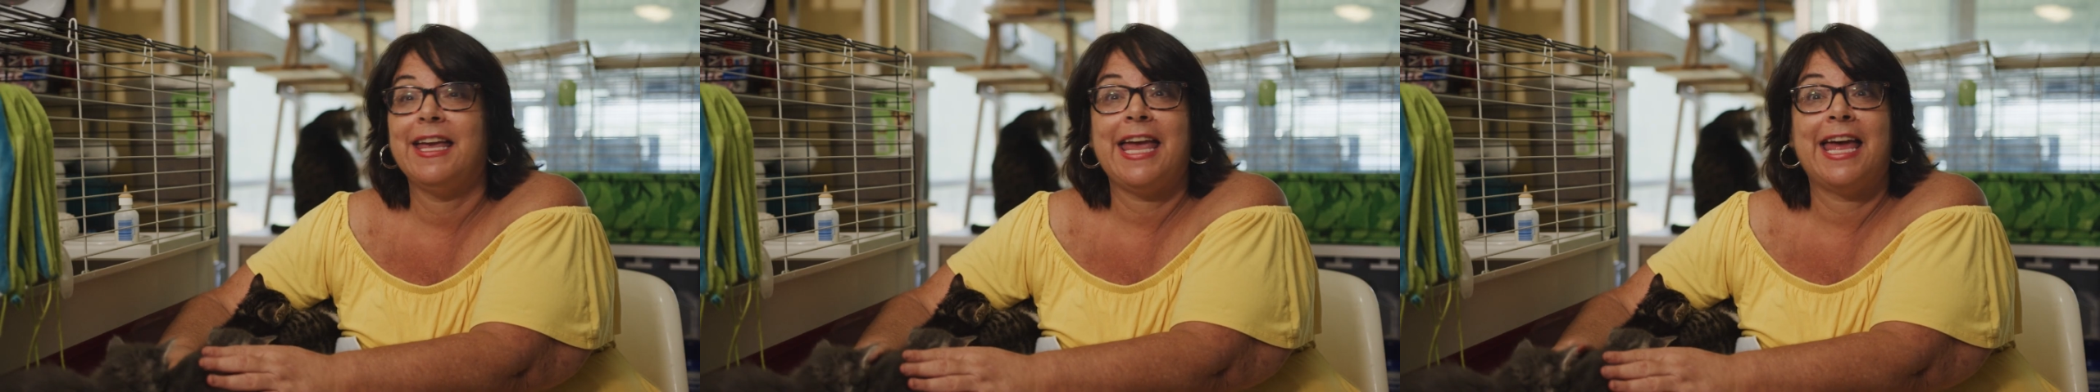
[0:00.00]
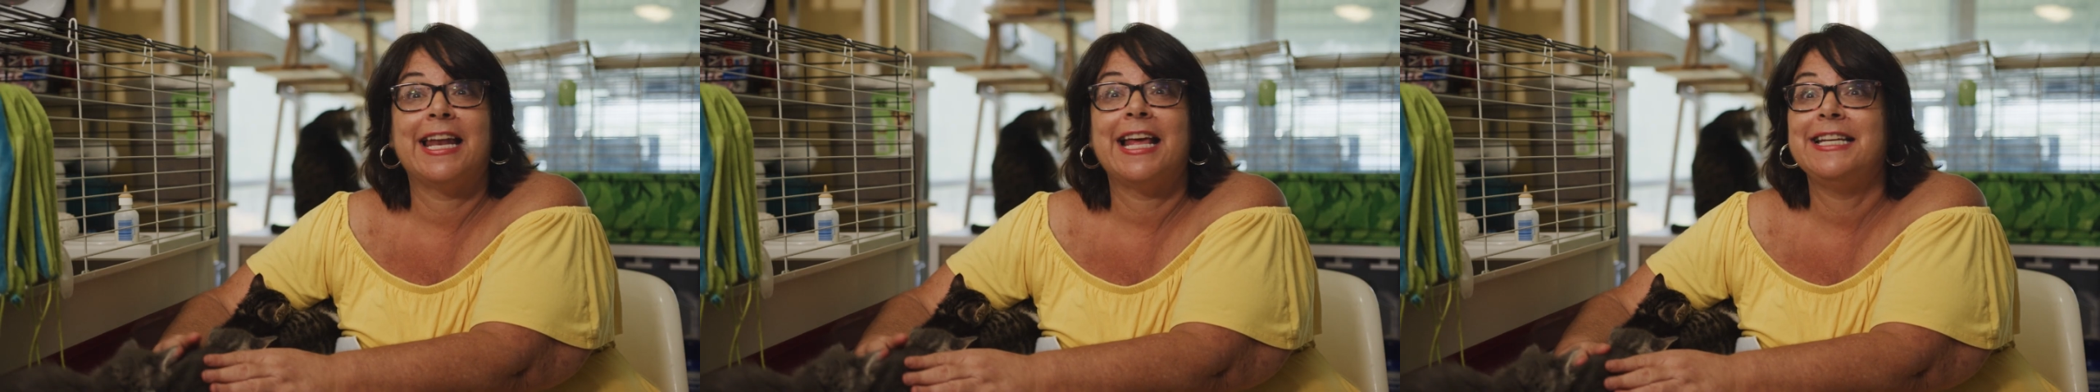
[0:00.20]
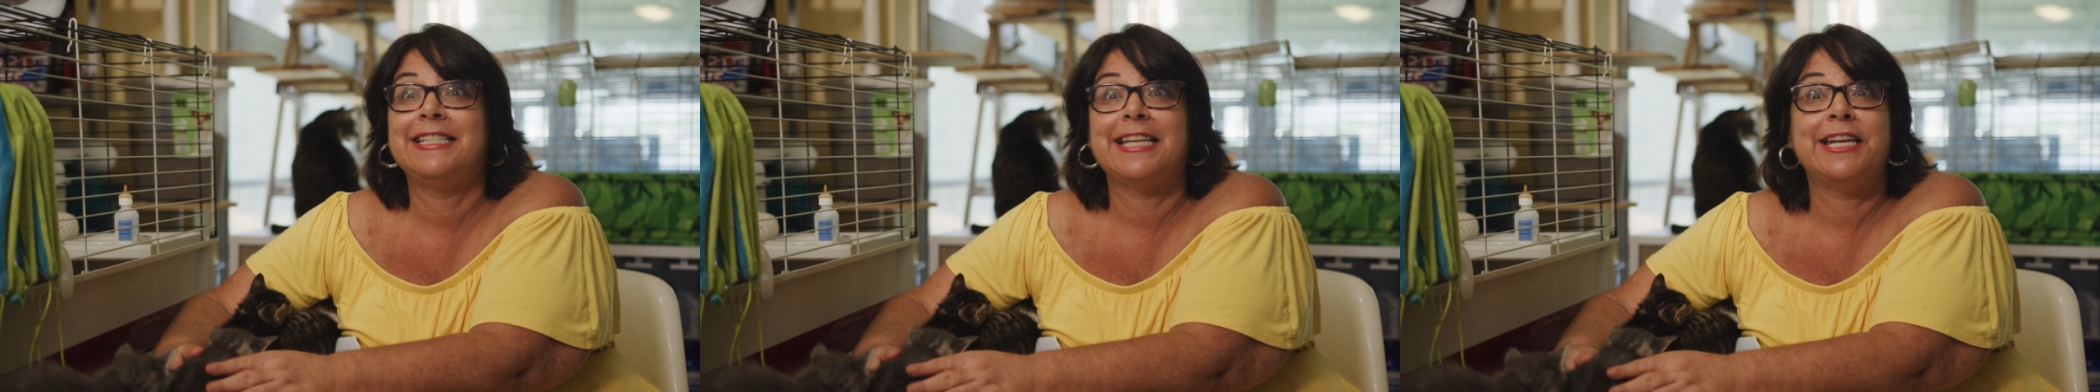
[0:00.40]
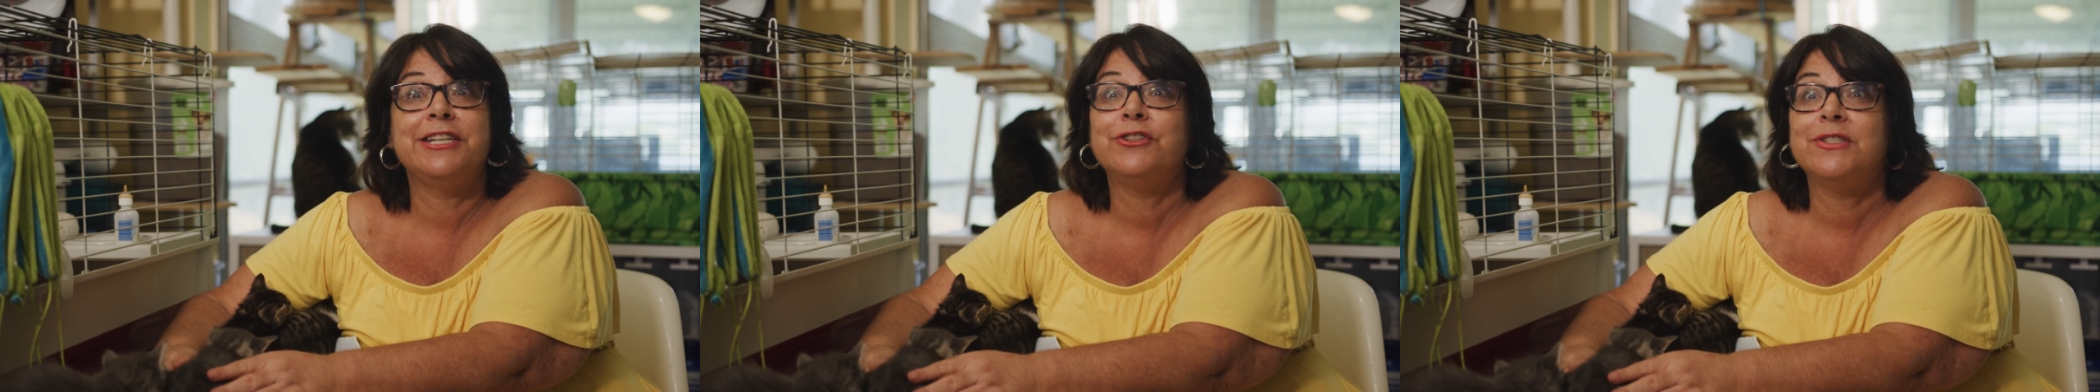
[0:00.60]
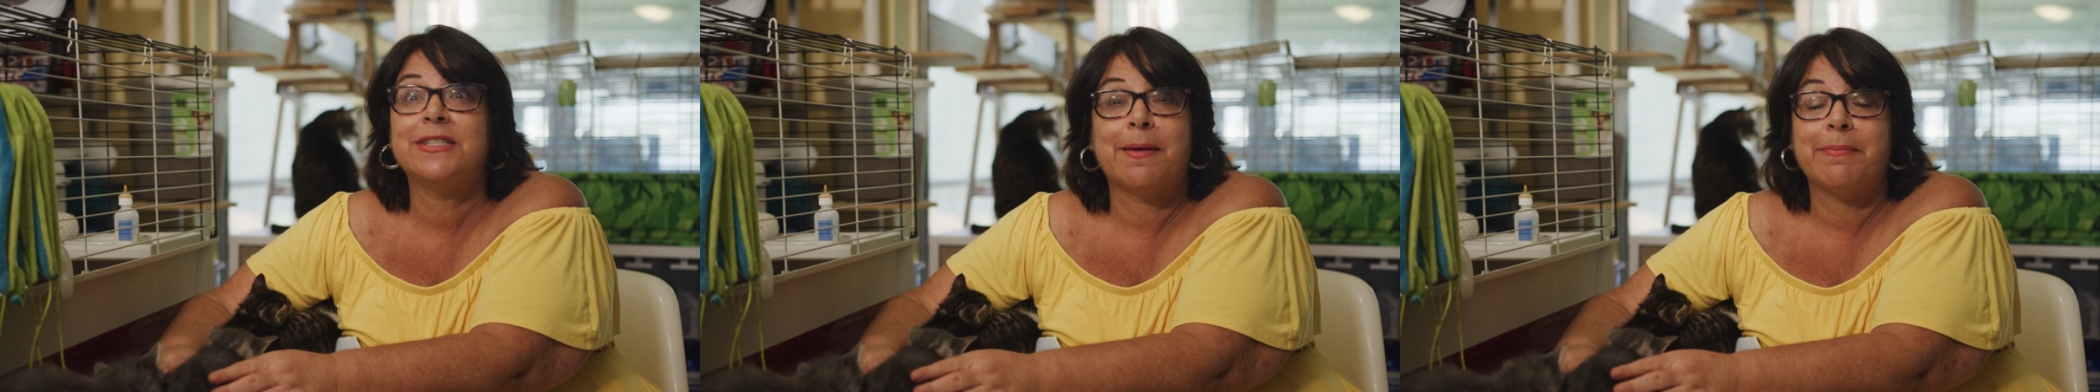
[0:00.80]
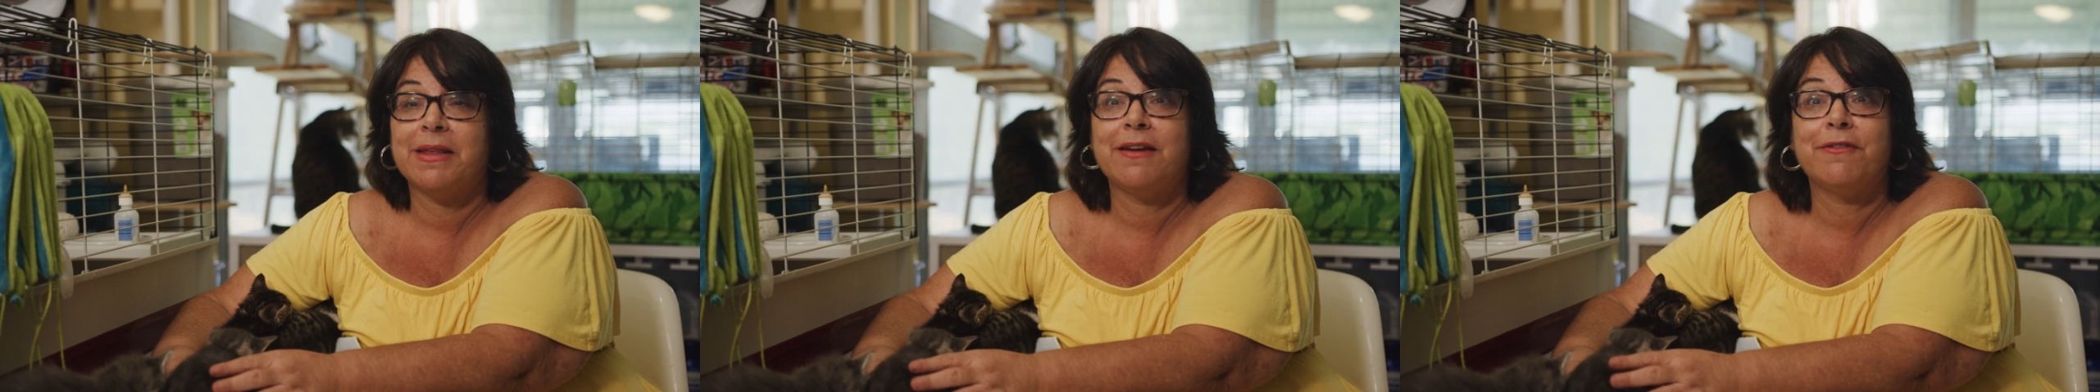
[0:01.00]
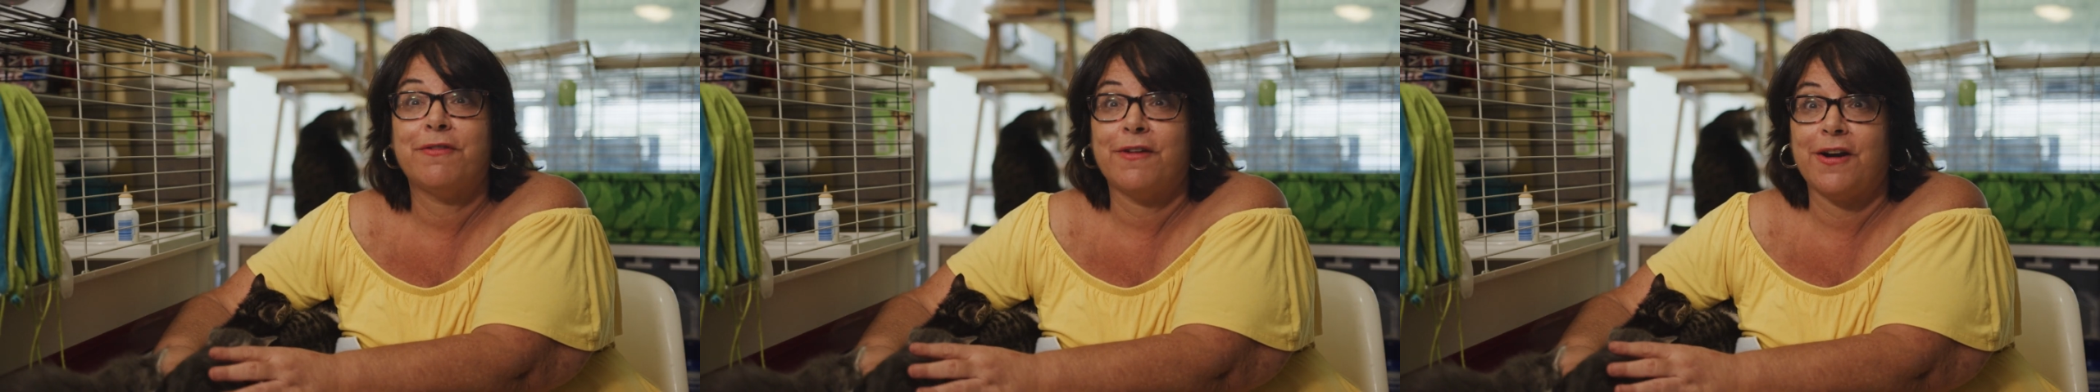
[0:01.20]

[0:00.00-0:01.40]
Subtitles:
can I send you something for